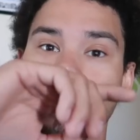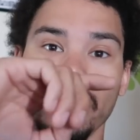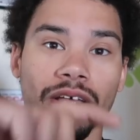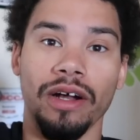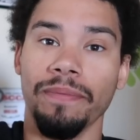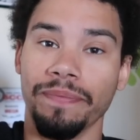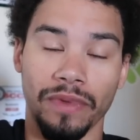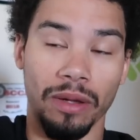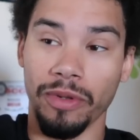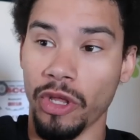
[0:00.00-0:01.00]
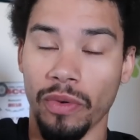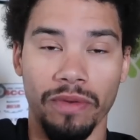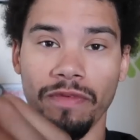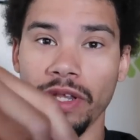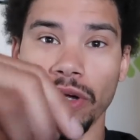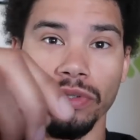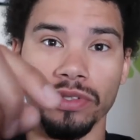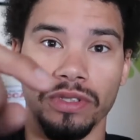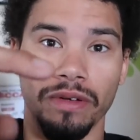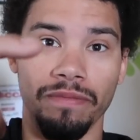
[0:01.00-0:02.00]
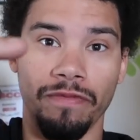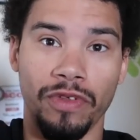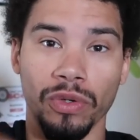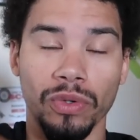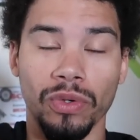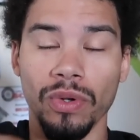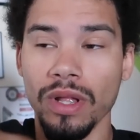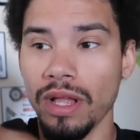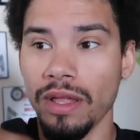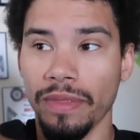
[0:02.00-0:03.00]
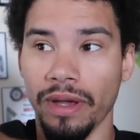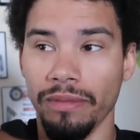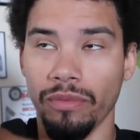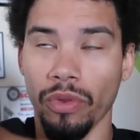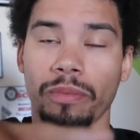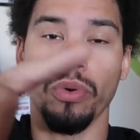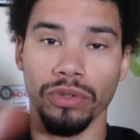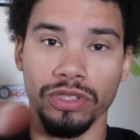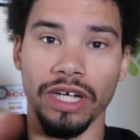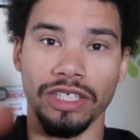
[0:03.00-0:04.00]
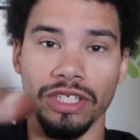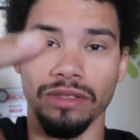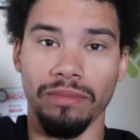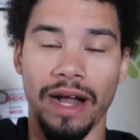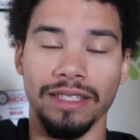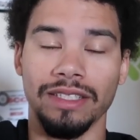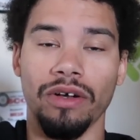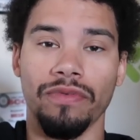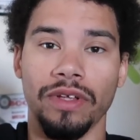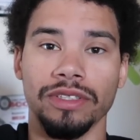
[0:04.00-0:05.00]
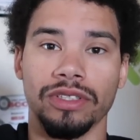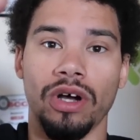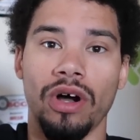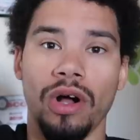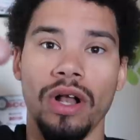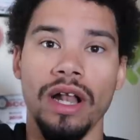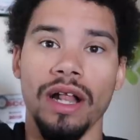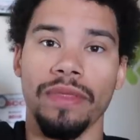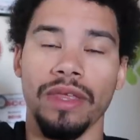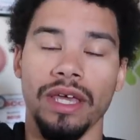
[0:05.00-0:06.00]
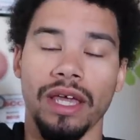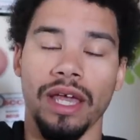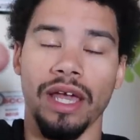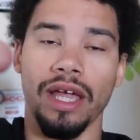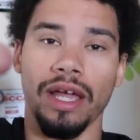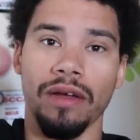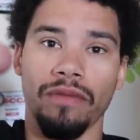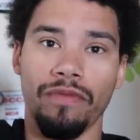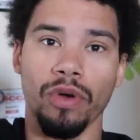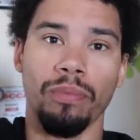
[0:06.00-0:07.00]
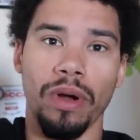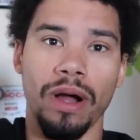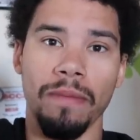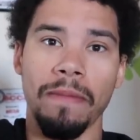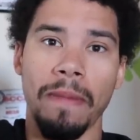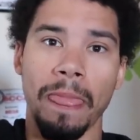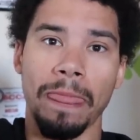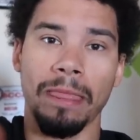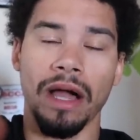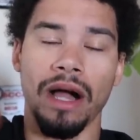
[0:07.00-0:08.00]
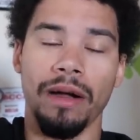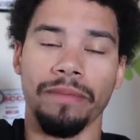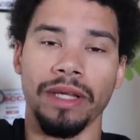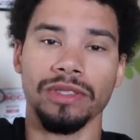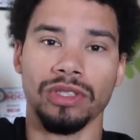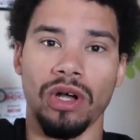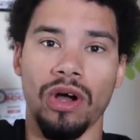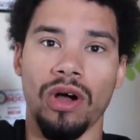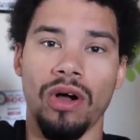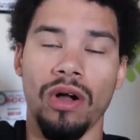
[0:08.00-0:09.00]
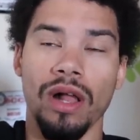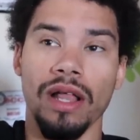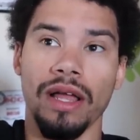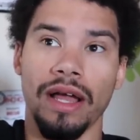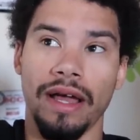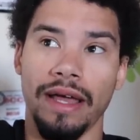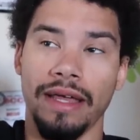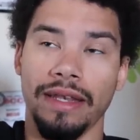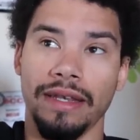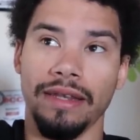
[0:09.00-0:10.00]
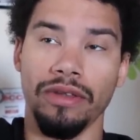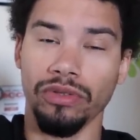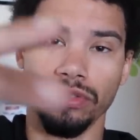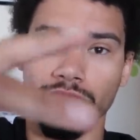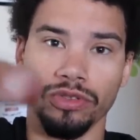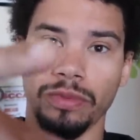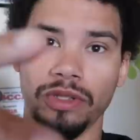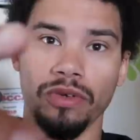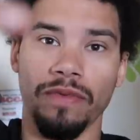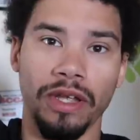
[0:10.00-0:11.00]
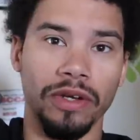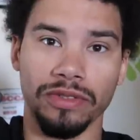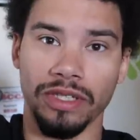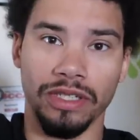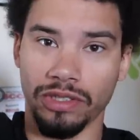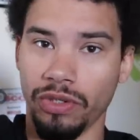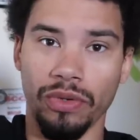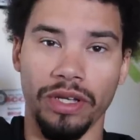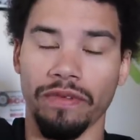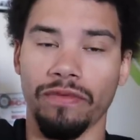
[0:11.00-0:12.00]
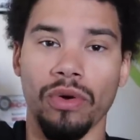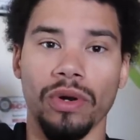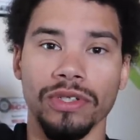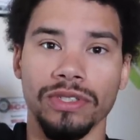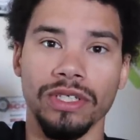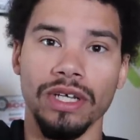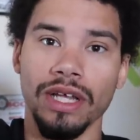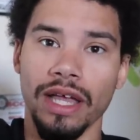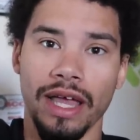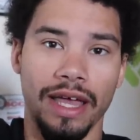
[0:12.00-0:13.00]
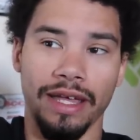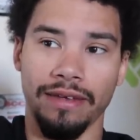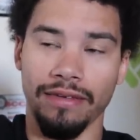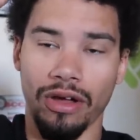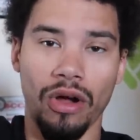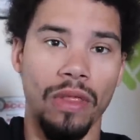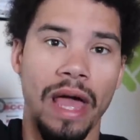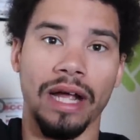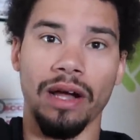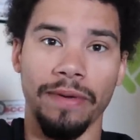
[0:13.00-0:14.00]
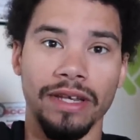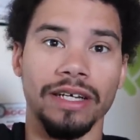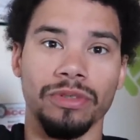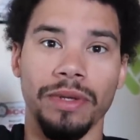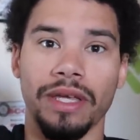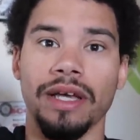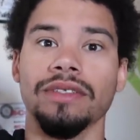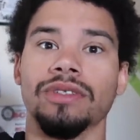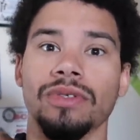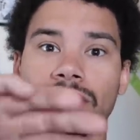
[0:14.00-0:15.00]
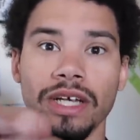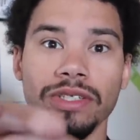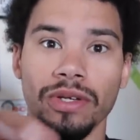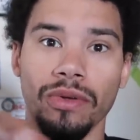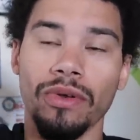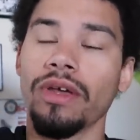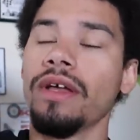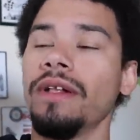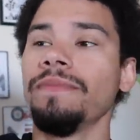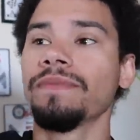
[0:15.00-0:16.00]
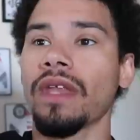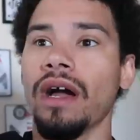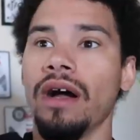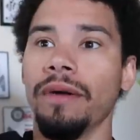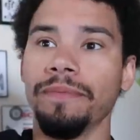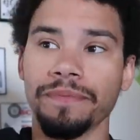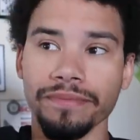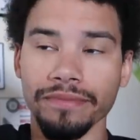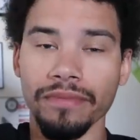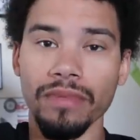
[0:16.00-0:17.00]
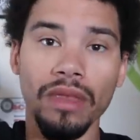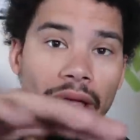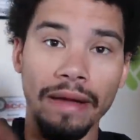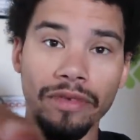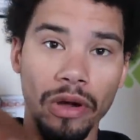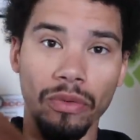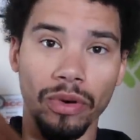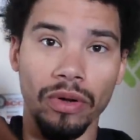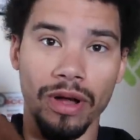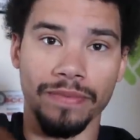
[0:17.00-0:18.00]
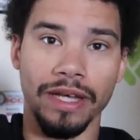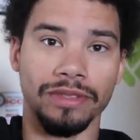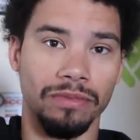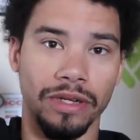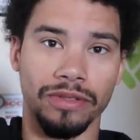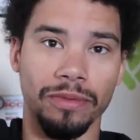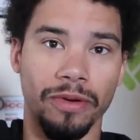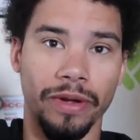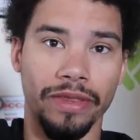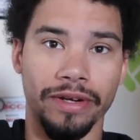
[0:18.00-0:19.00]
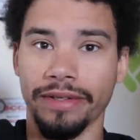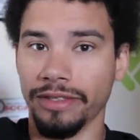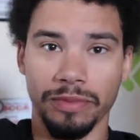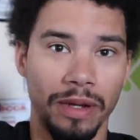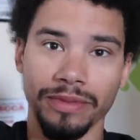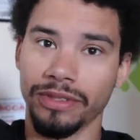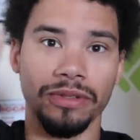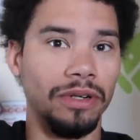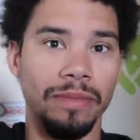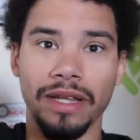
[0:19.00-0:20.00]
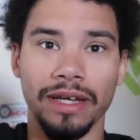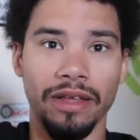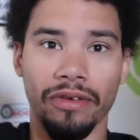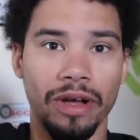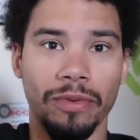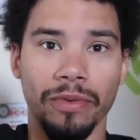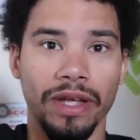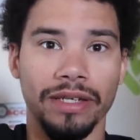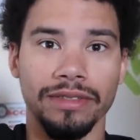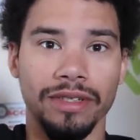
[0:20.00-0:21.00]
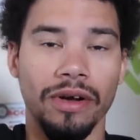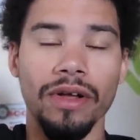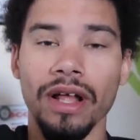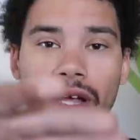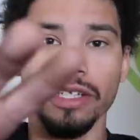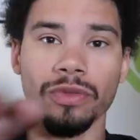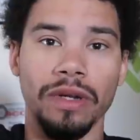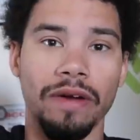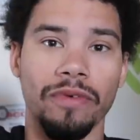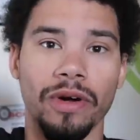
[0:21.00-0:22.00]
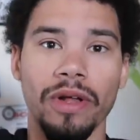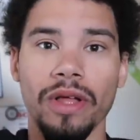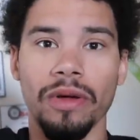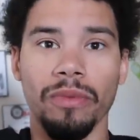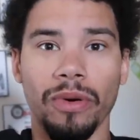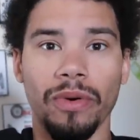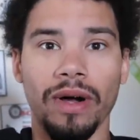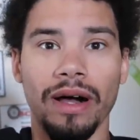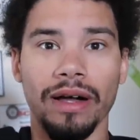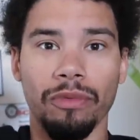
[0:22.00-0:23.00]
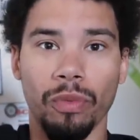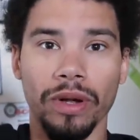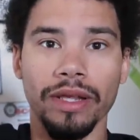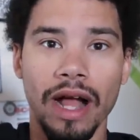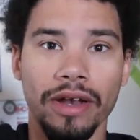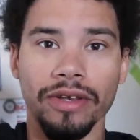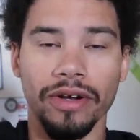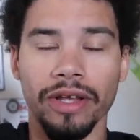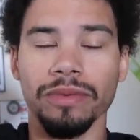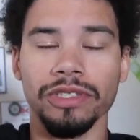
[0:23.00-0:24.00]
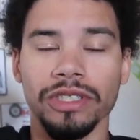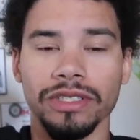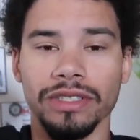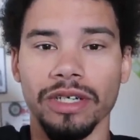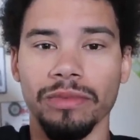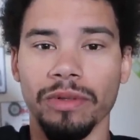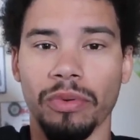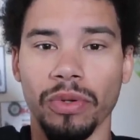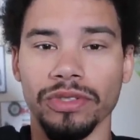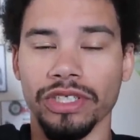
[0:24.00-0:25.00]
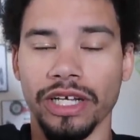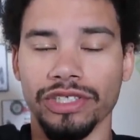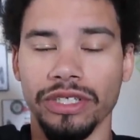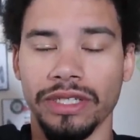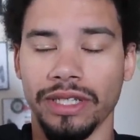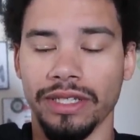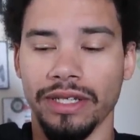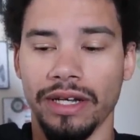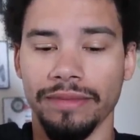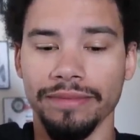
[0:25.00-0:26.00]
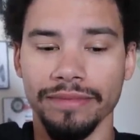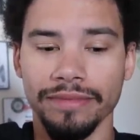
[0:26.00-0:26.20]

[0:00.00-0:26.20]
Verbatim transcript: and then uh, I'll be doing videos, the fuel, the well, the port injection by itself install, the fuel pump um, install, and those those will be two videos, and then the tuning, of course, and all that coming next weekend. So stay tuned. Um, I have no real updates on my turbo either. It's probably still gonna be like another couple weeks, so it's whatever. We'll uh, we'll get down and dirty with just the, the port injection and uh,